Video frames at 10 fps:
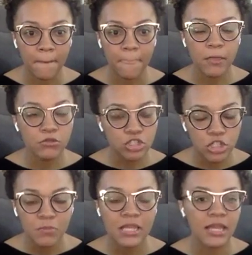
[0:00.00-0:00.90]
You
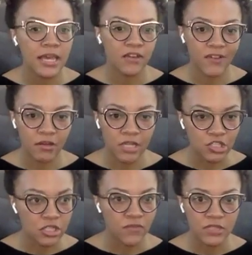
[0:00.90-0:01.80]
should be laying a
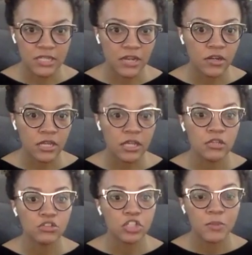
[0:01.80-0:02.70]
foundation of integrity.
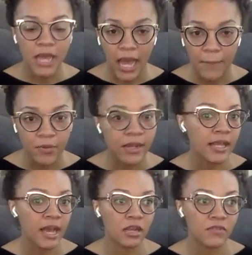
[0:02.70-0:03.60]
You should be operating
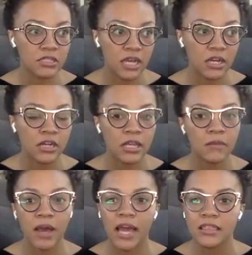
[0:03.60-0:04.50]
out of integrity.
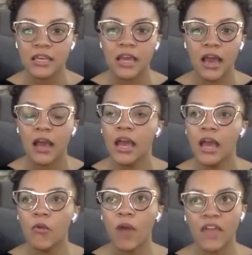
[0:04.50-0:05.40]
But I think
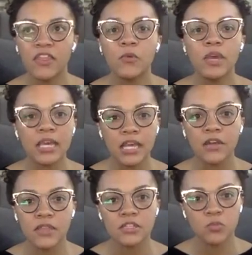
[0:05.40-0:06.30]
we hear
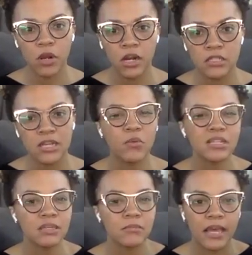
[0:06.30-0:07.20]
these words, like, what
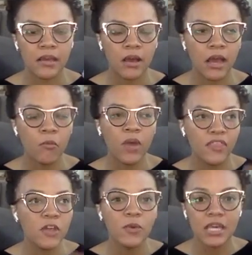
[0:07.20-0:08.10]
is it? Like, I
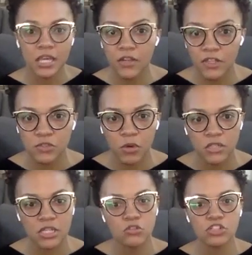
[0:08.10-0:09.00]
think we hear these
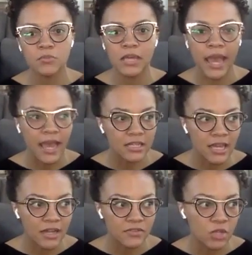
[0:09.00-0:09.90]
words, like you should be acting
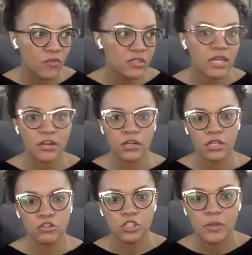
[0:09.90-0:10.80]
out of self-integrity.
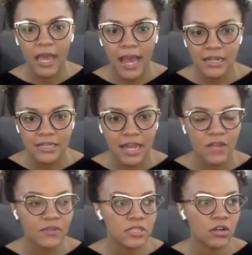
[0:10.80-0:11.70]
You should be acting out
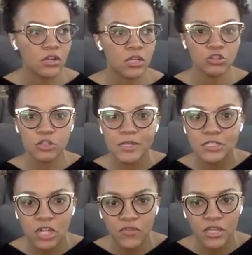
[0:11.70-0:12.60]
of integrity. You should be
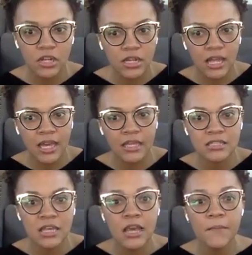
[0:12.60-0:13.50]
serving your
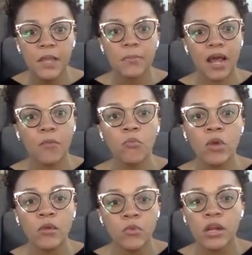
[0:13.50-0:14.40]
clients. But
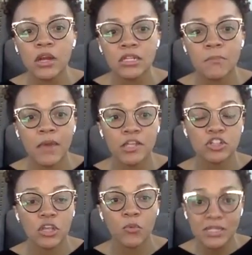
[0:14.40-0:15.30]
we're going to make
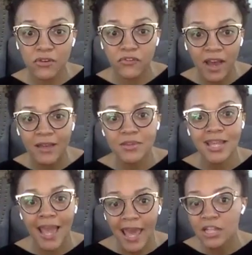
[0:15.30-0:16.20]
sure that we define what
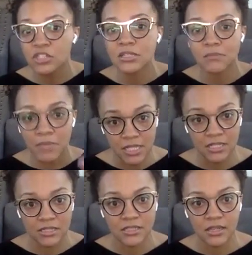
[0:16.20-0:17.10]
that actually
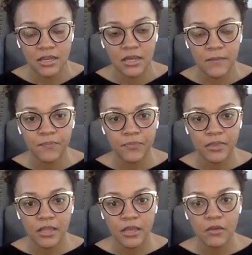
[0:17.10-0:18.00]
means.
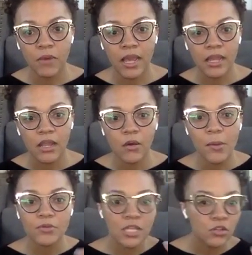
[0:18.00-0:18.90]
Right?
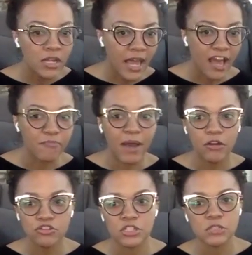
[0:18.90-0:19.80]
People say you need to have
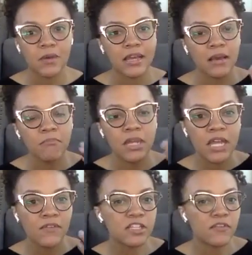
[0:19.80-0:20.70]
boundaries, but many
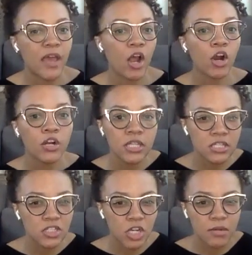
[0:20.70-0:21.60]
of us have heard
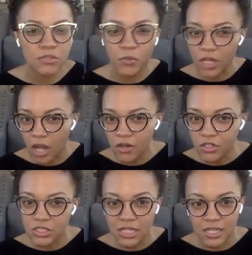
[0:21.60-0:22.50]
these terms and we
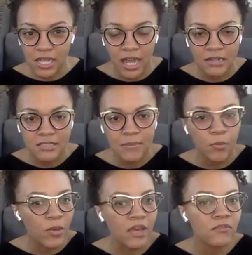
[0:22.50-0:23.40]
understand the concept, but
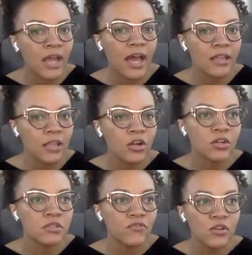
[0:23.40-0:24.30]
we have not
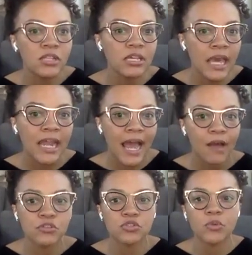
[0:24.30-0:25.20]
learned fully yet
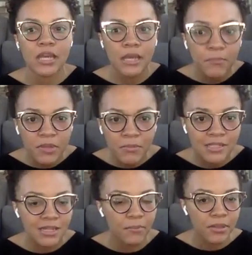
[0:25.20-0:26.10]
how to implement
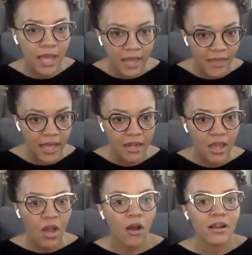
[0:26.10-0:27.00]
and apply that
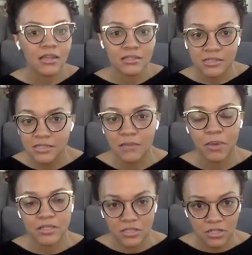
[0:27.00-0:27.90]
on a consistent
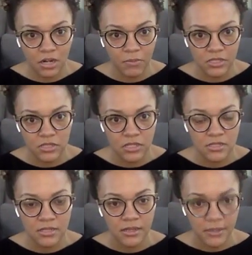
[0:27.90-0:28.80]
basis in our business.